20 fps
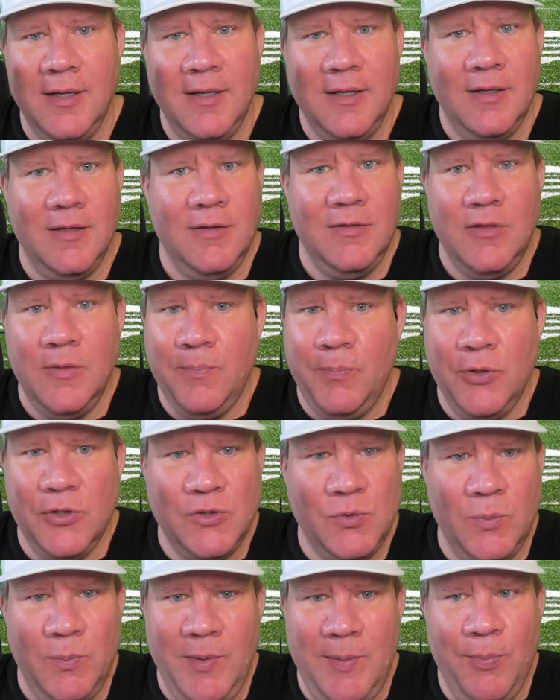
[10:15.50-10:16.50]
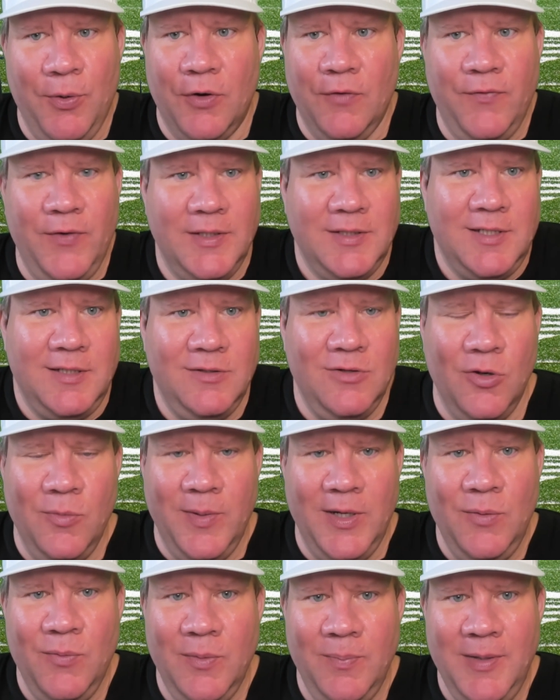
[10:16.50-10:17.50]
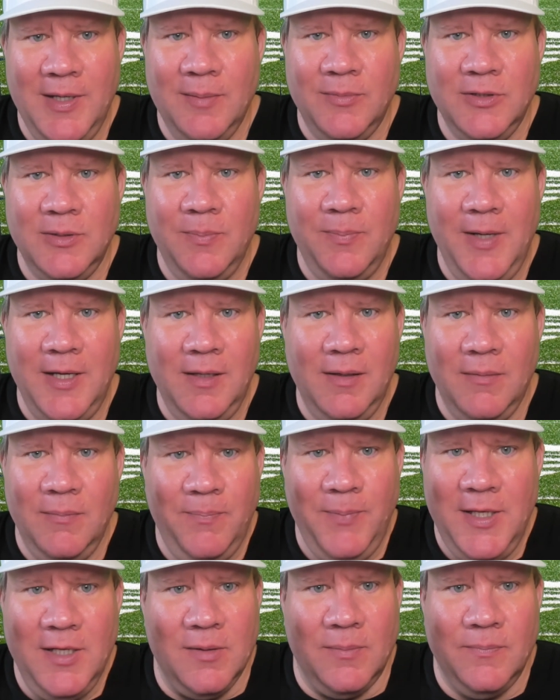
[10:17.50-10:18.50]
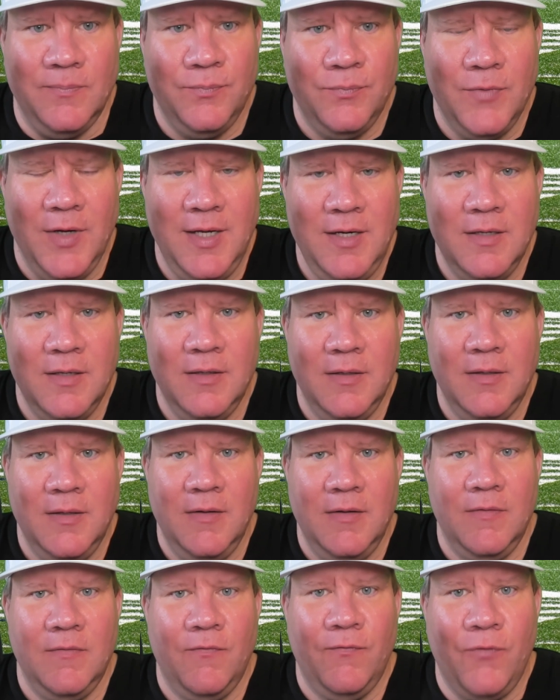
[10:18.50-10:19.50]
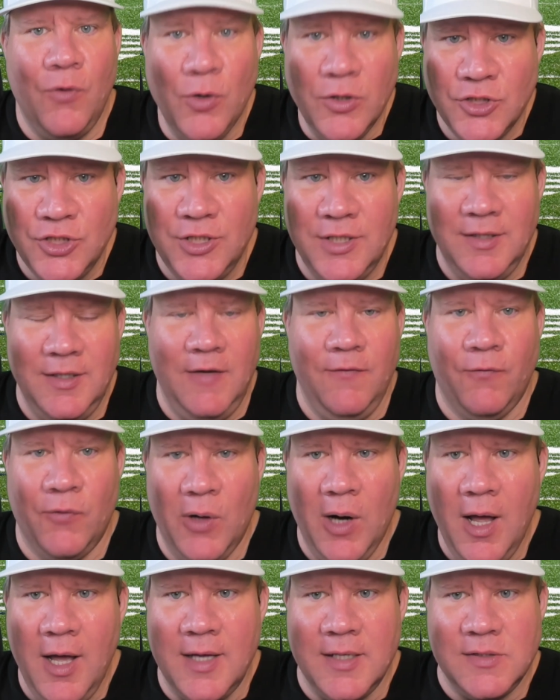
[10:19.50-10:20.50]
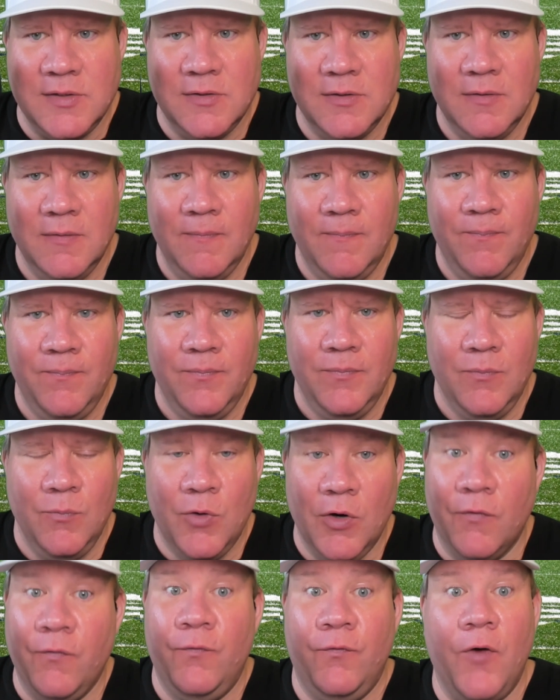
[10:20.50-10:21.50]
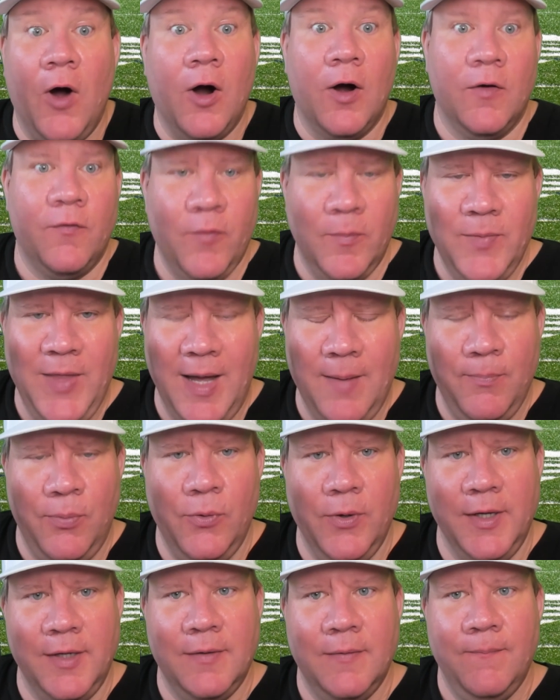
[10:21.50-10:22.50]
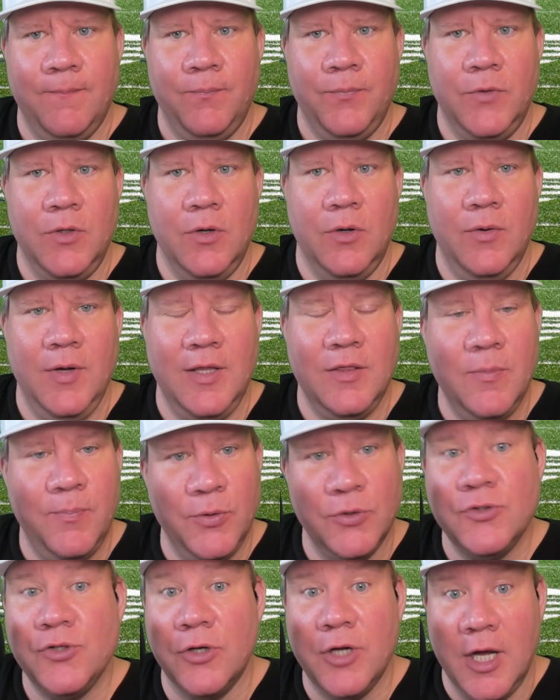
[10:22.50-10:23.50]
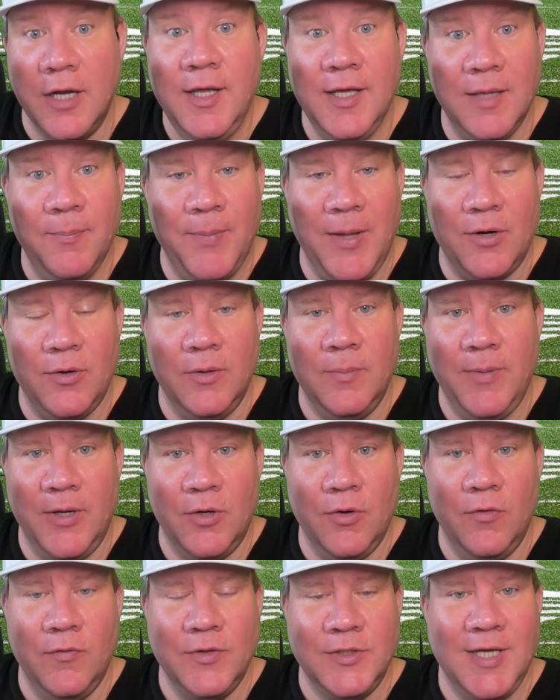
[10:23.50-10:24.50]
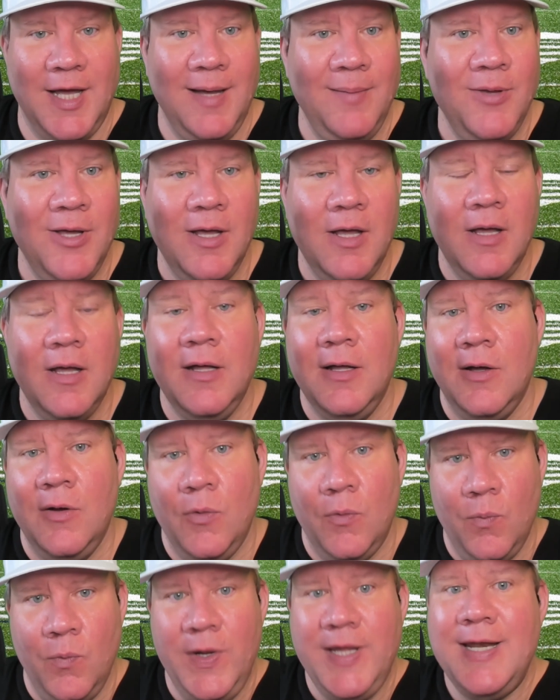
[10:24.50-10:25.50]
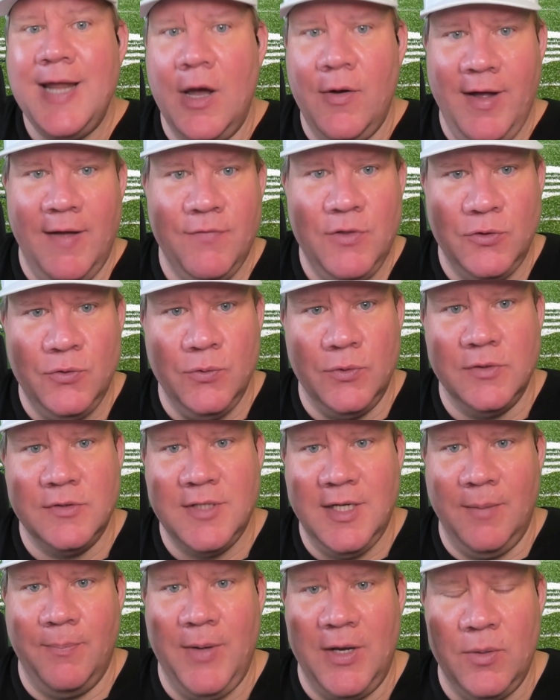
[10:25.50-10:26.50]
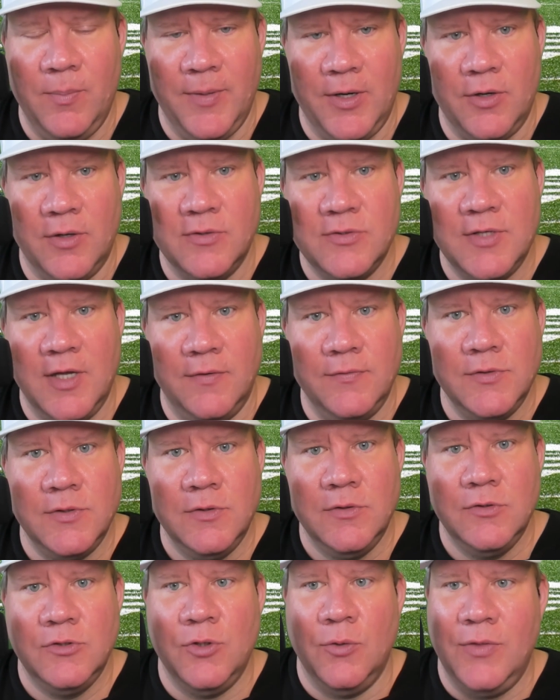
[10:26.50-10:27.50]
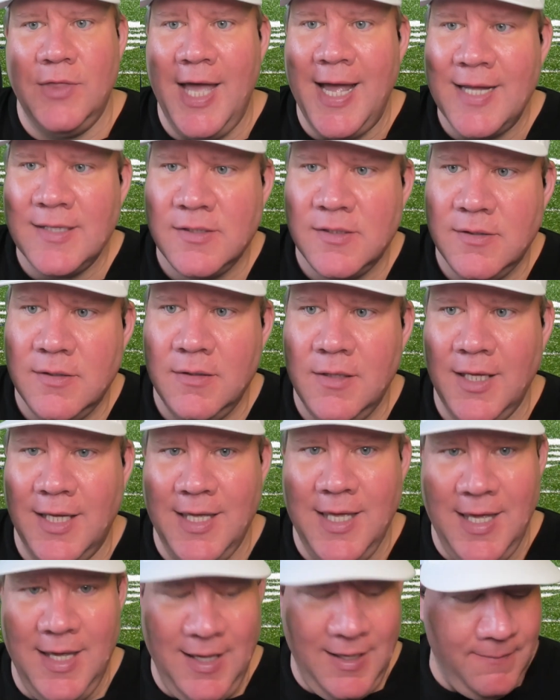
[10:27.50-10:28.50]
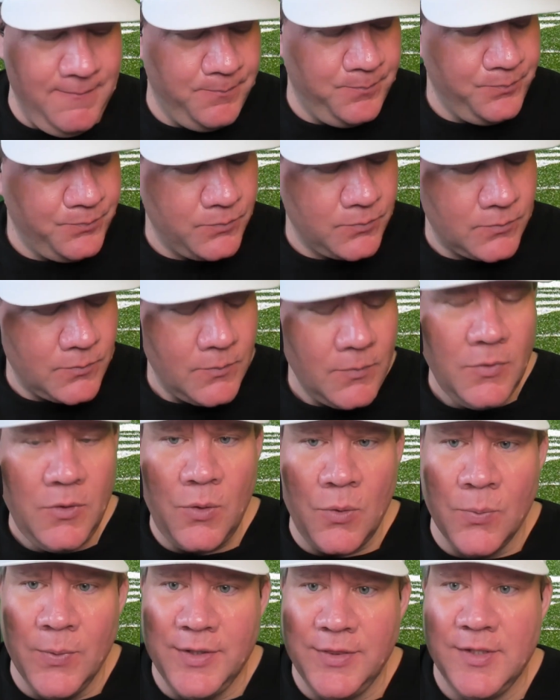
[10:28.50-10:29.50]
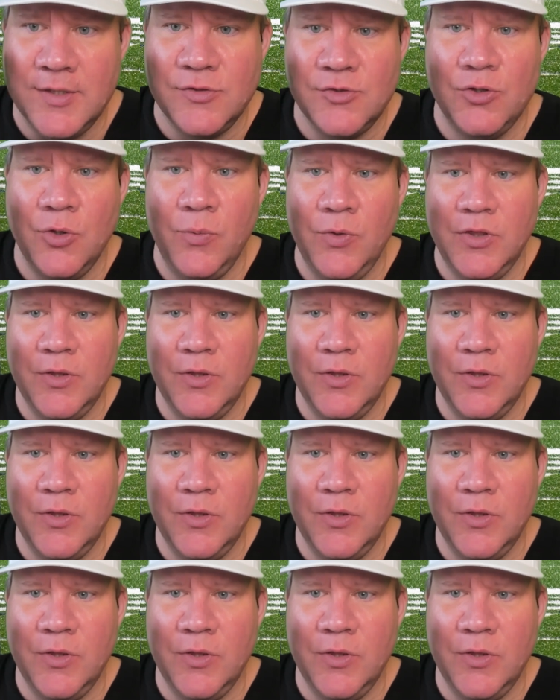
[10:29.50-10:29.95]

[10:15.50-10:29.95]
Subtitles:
the books would be perfect and nobody would be able to beat them, right? Fortunately for us, we're far from that point, and the books are going to get better and better over time. We now have the tools to get better and better ourselves. So that's the key with this. So with the